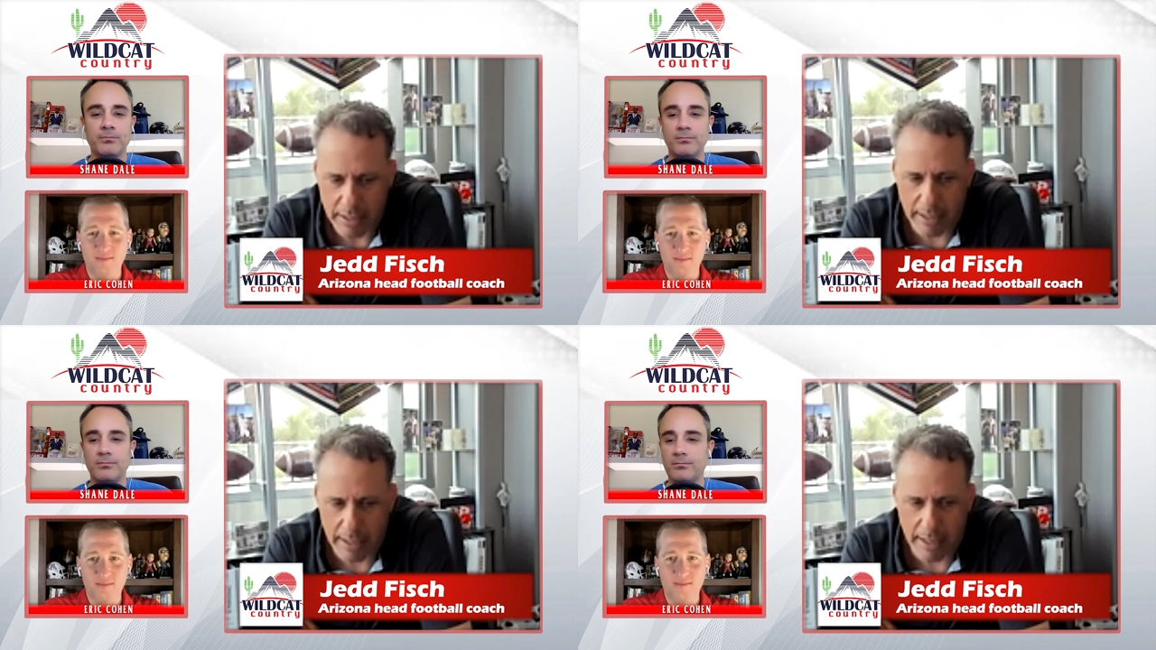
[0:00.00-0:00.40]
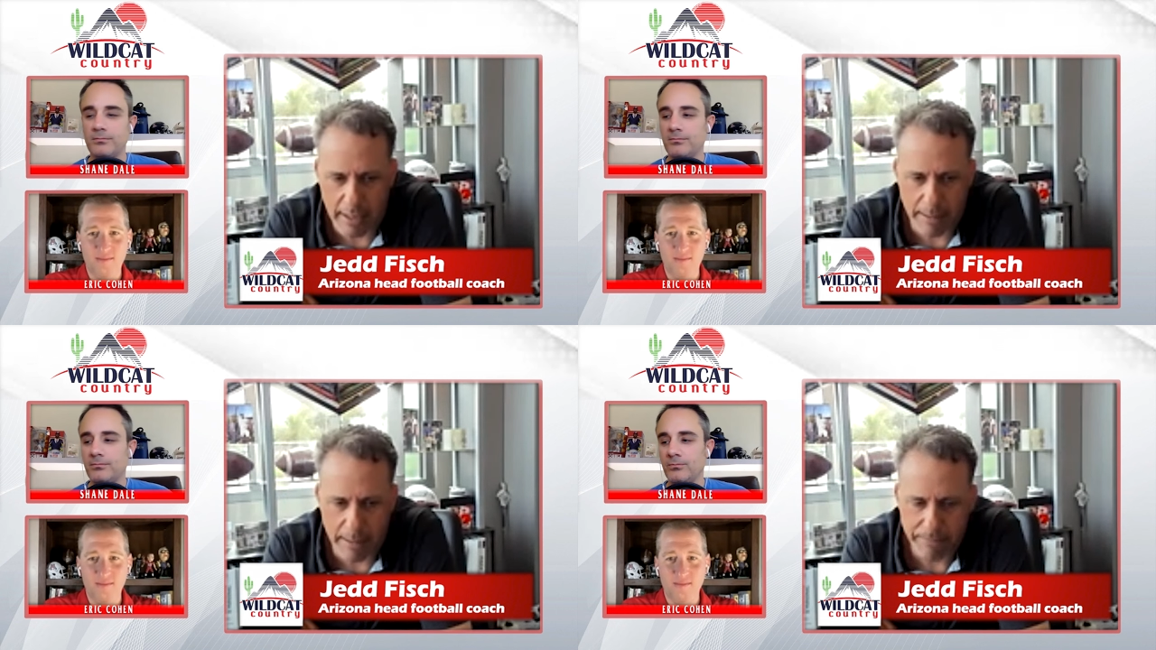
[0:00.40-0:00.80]

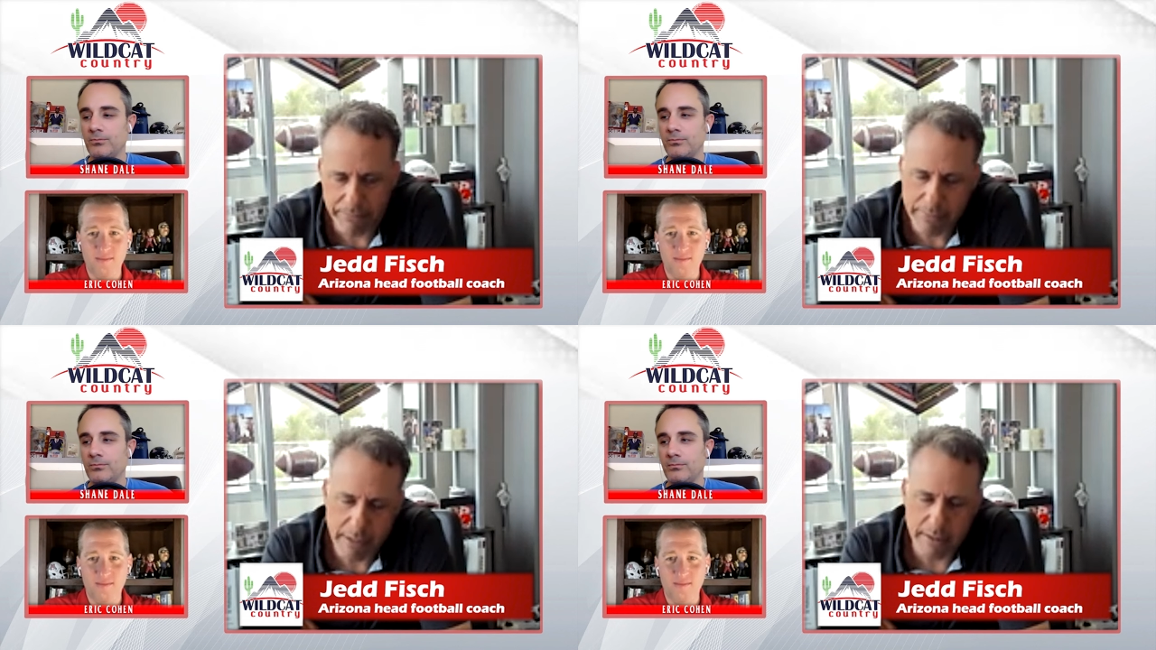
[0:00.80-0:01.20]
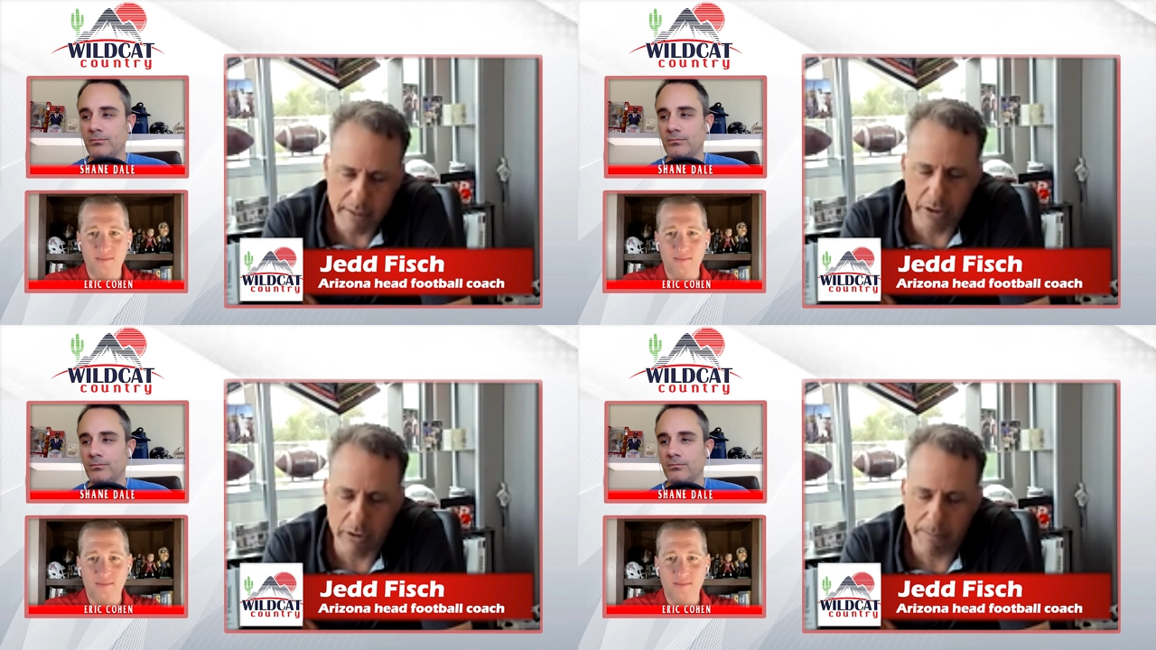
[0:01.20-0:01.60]
Speaker 1: Um,
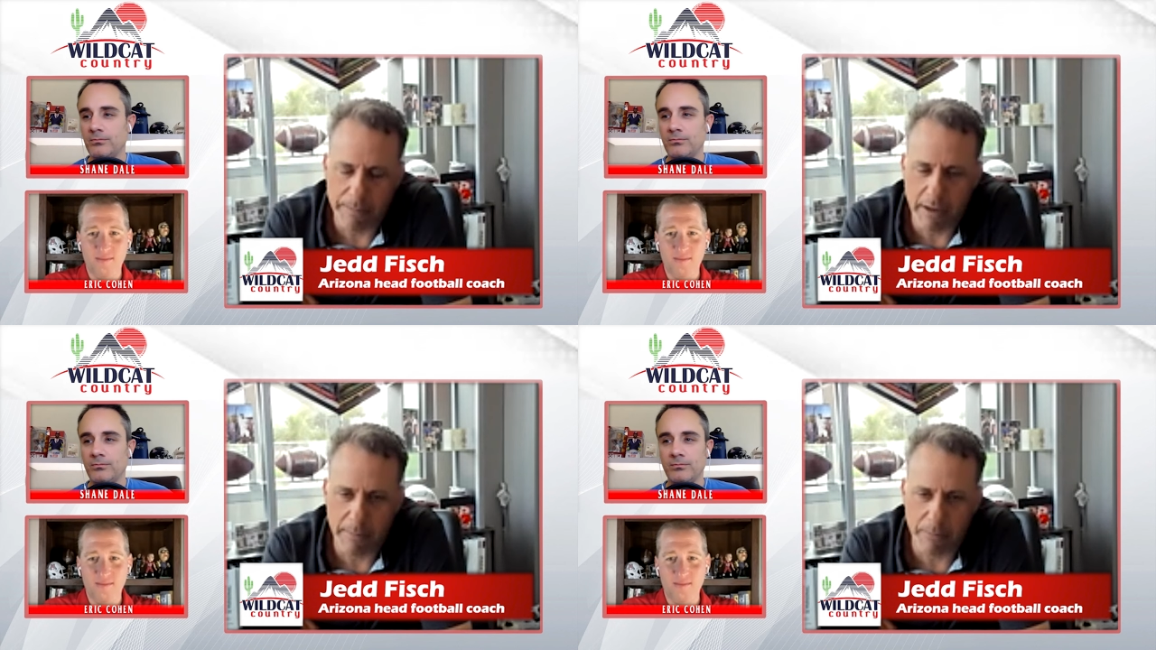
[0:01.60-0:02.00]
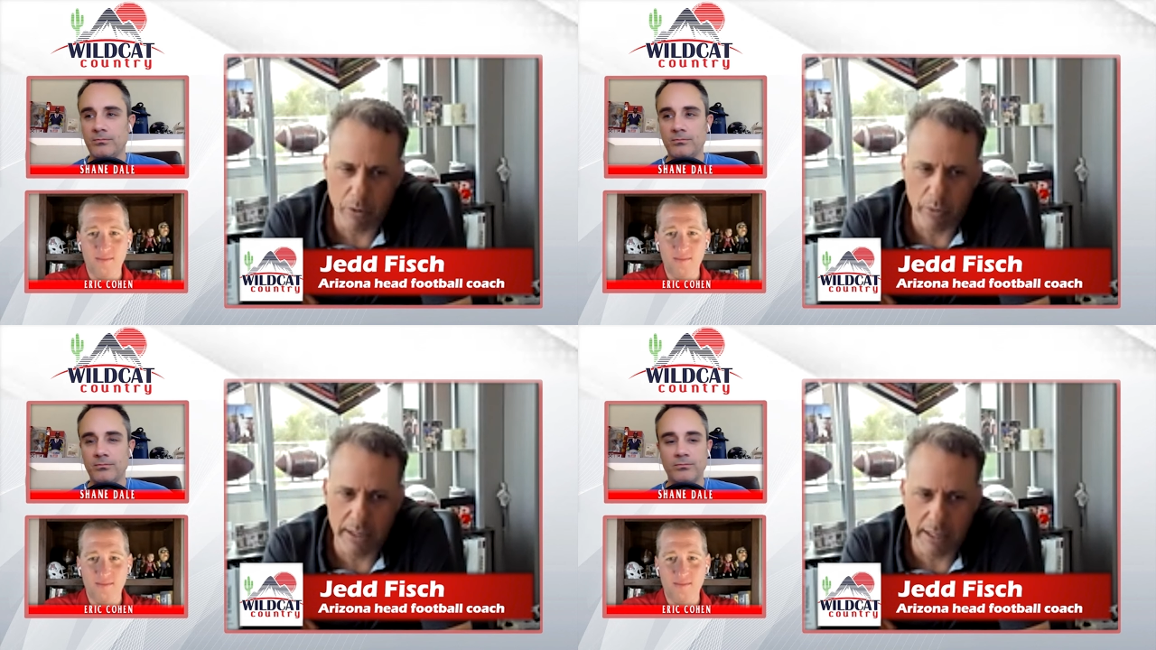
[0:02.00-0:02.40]
you know, up up
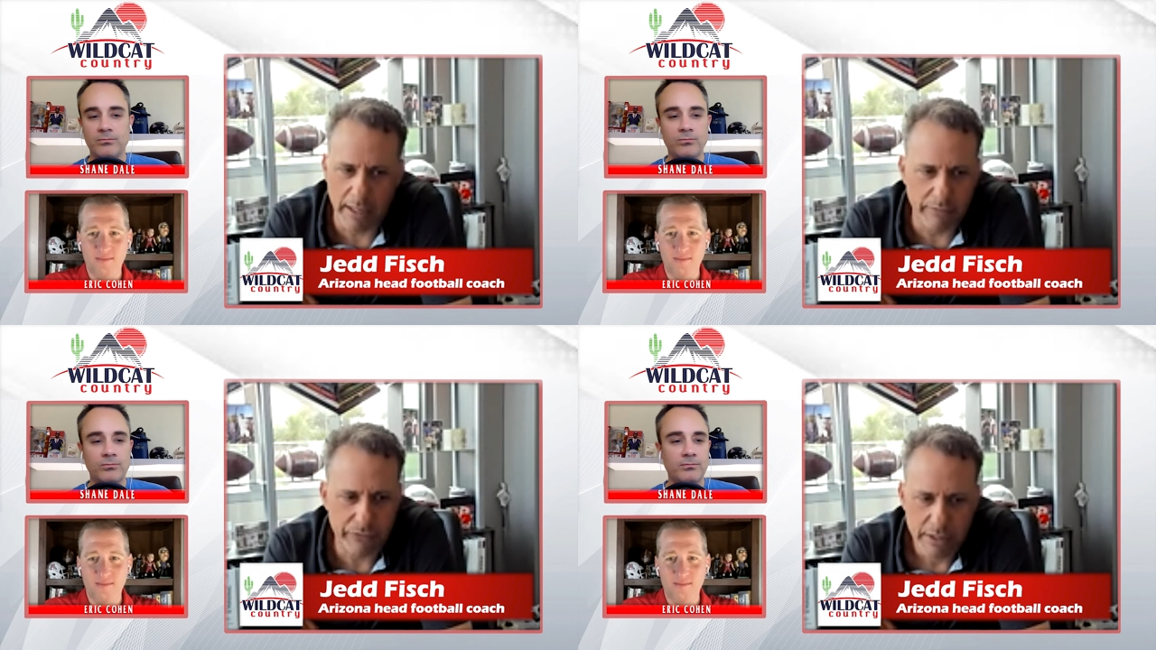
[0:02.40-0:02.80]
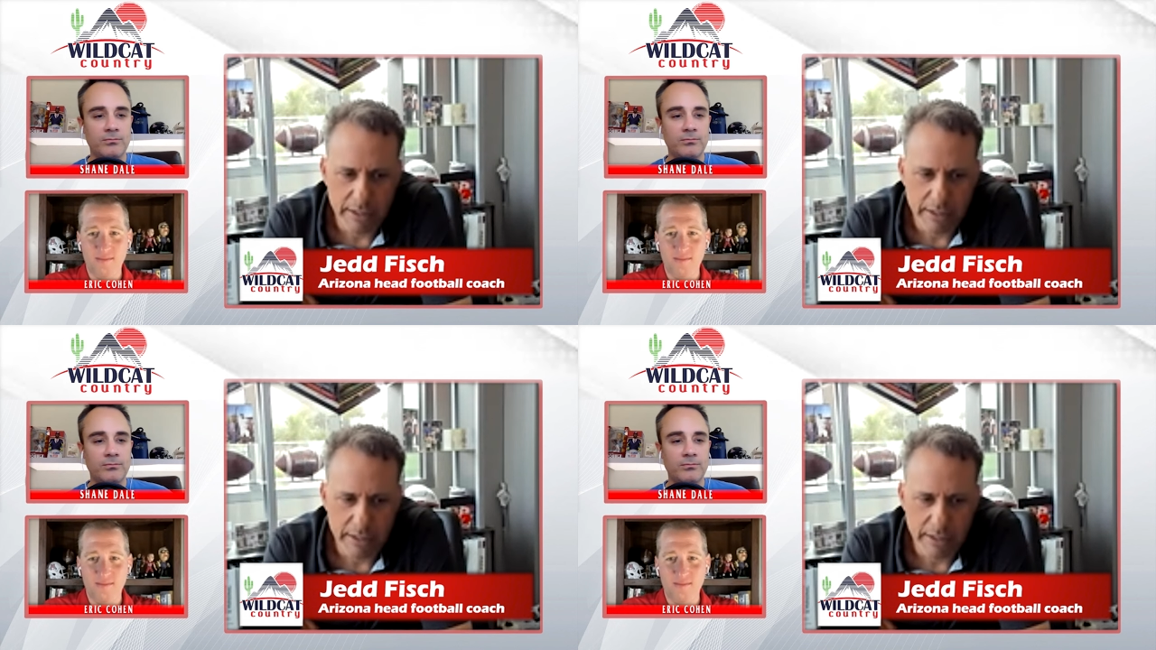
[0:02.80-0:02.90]
where we live.